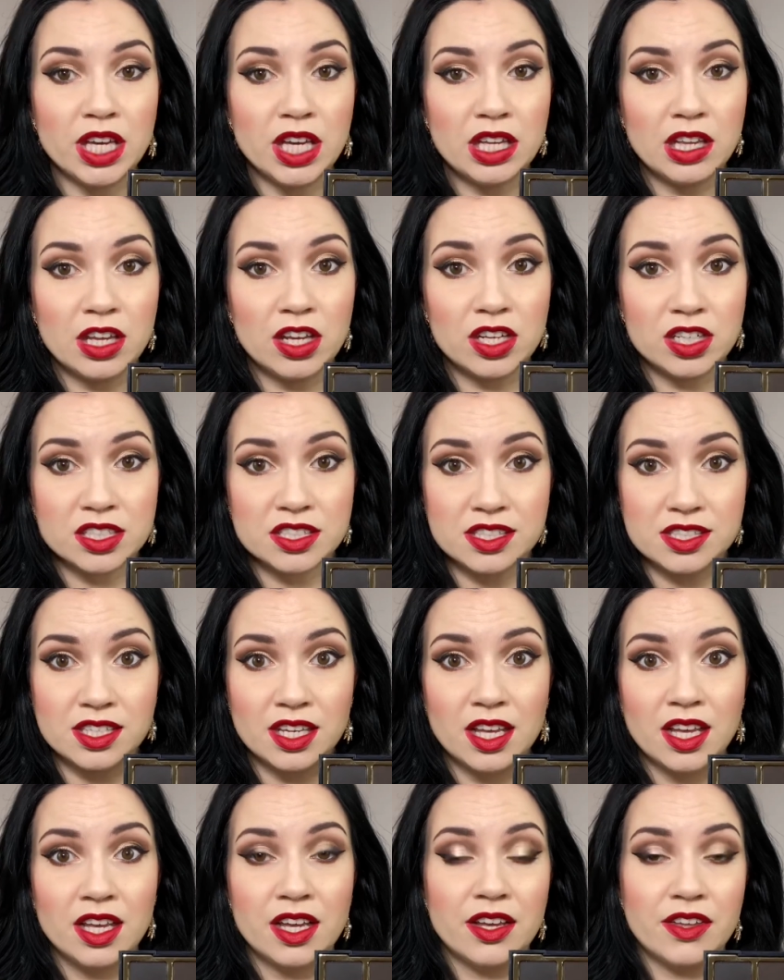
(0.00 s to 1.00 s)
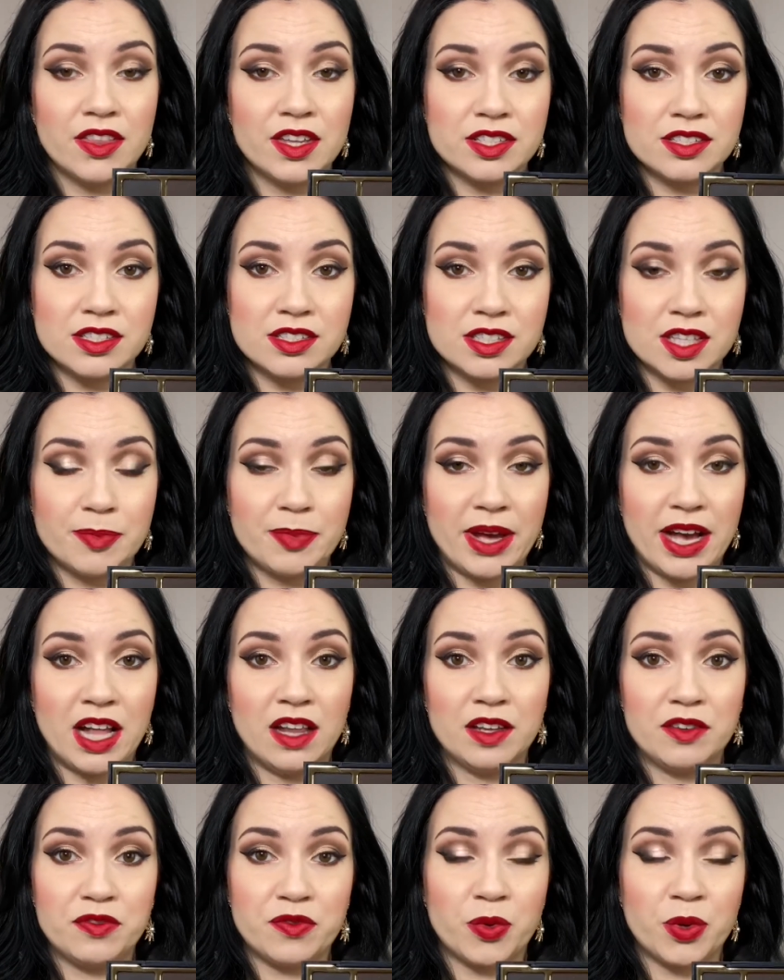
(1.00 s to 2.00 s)
looks, this is the palette
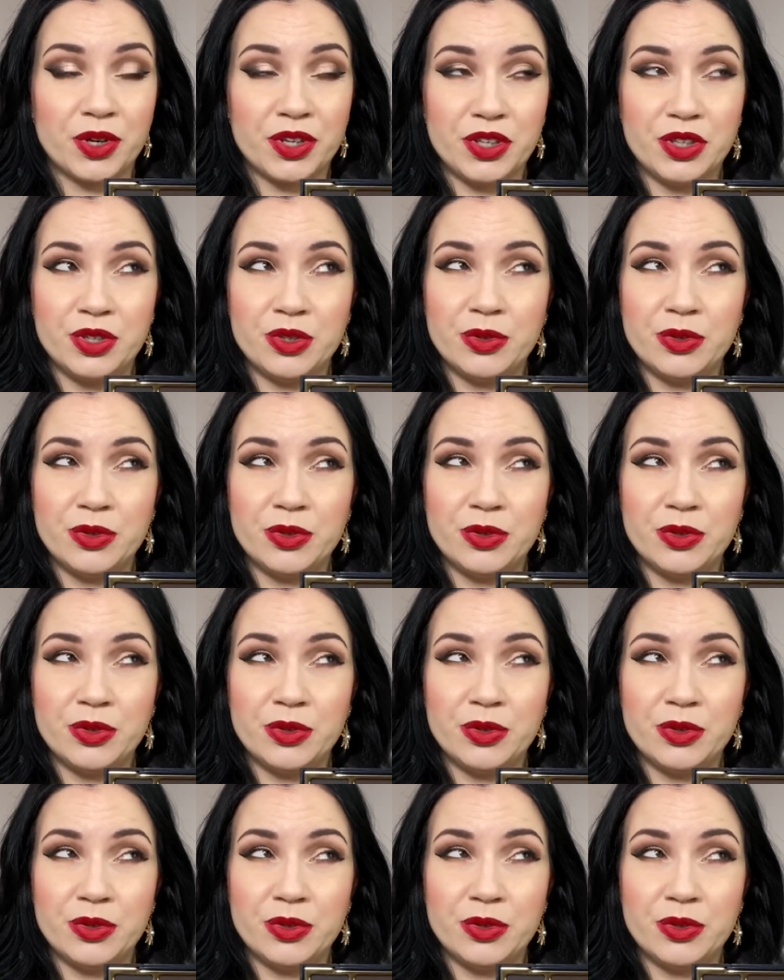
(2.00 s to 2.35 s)
for you.